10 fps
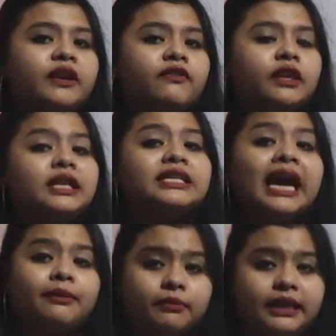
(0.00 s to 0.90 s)
we're given a
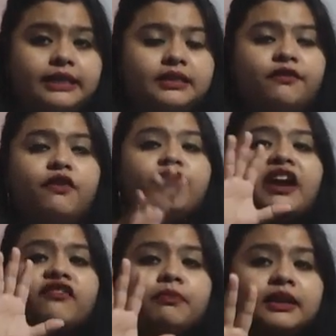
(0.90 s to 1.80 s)
time, let's say for
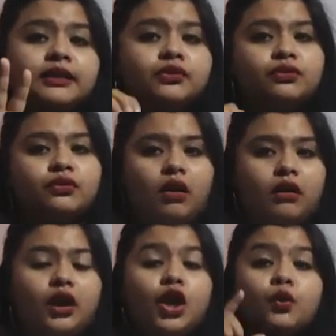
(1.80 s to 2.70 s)
5 minutes to talk,